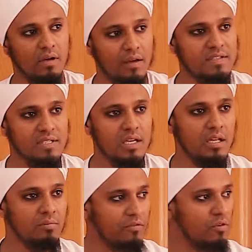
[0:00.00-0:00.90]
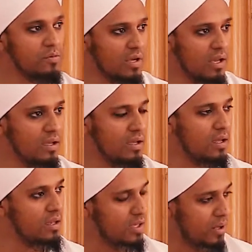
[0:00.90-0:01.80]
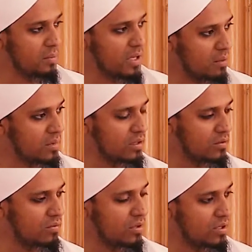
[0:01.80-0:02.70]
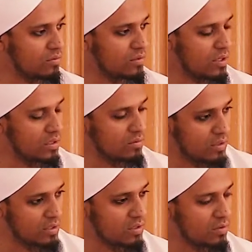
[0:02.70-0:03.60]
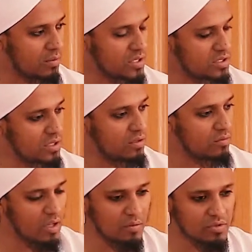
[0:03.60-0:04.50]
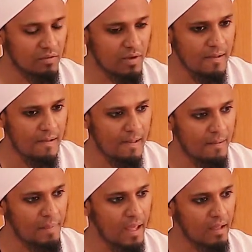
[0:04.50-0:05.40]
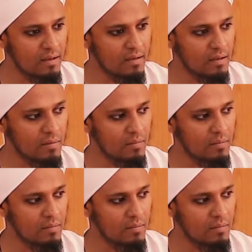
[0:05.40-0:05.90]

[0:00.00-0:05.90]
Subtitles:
I've seen him perform salah. The baby came into the masjid, into Dar Mustafa, and